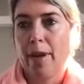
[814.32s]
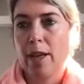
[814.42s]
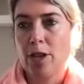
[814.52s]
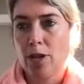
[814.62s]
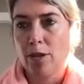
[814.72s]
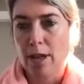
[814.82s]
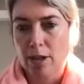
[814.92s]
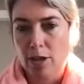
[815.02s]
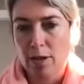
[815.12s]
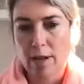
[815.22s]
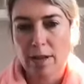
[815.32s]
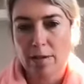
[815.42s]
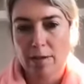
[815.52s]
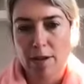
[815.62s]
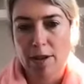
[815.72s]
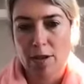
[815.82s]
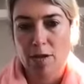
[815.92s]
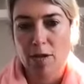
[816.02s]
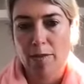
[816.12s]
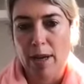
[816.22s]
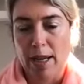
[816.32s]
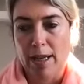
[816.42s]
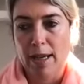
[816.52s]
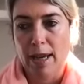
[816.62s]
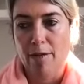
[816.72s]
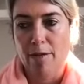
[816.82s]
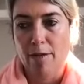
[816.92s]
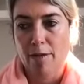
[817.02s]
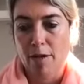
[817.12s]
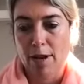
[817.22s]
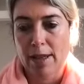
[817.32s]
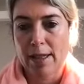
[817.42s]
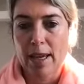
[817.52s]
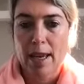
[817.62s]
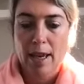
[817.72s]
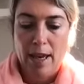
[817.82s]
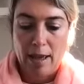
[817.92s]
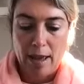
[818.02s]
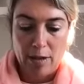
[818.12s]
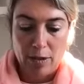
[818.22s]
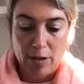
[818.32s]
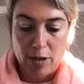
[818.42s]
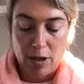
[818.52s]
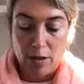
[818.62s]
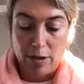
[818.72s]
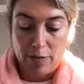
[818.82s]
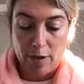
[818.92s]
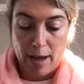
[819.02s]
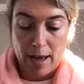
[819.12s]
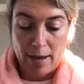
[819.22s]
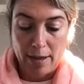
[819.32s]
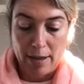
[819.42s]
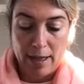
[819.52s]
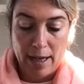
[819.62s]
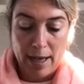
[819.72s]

Intune. Intune is a very strong blend for focus that we usually use for our adults.